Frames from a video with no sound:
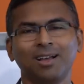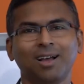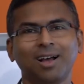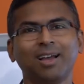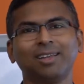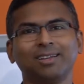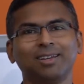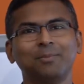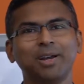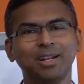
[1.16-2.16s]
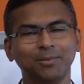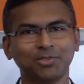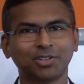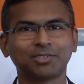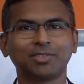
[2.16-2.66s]
Hi, my name
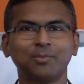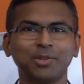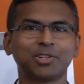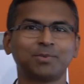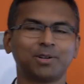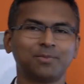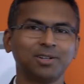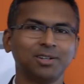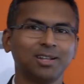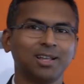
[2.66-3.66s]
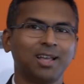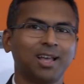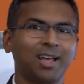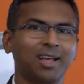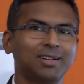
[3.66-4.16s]
is Dr. Prof Burman
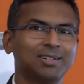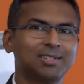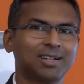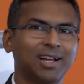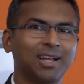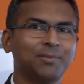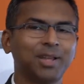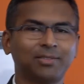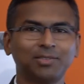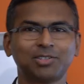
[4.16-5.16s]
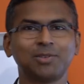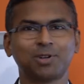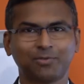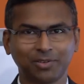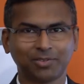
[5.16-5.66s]
and I am an assistant
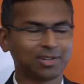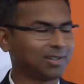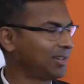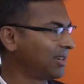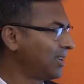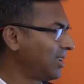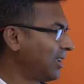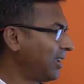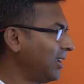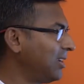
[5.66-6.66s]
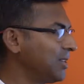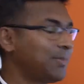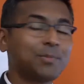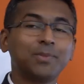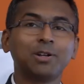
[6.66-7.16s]
professor in
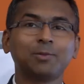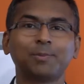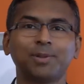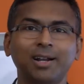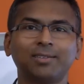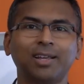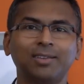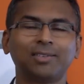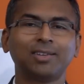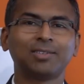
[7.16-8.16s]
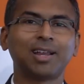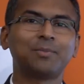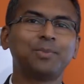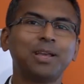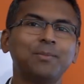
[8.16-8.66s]
Department of Applied Sciences
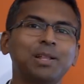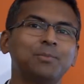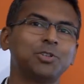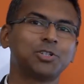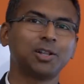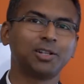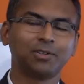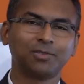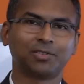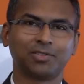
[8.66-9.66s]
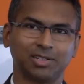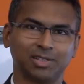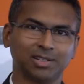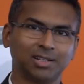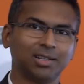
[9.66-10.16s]
at BML Munjl
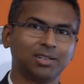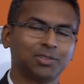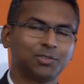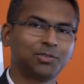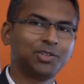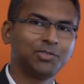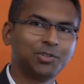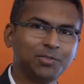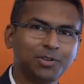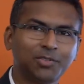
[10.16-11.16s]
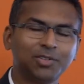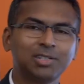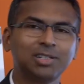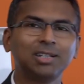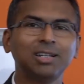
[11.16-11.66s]
University. So this
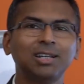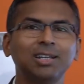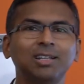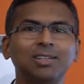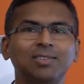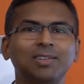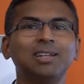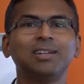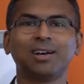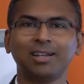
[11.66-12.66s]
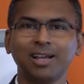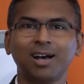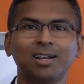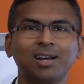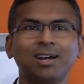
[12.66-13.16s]
university is in
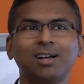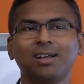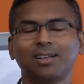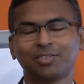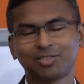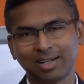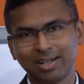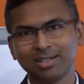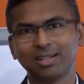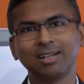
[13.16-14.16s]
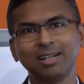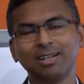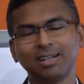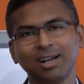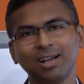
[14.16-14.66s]
Haryana state in
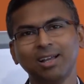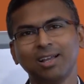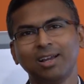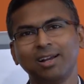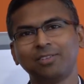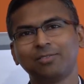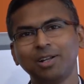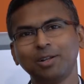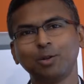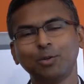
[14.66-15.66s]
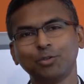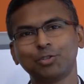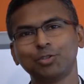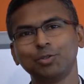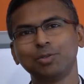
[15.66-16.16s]
India. It is very close
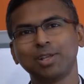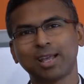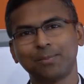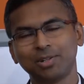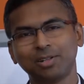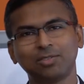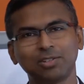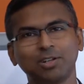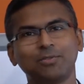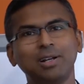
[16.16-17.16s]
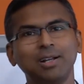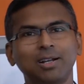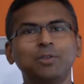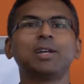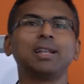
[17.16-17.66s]
to the capital city of India,
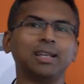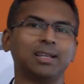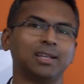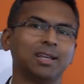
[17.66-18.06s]
New Delhi.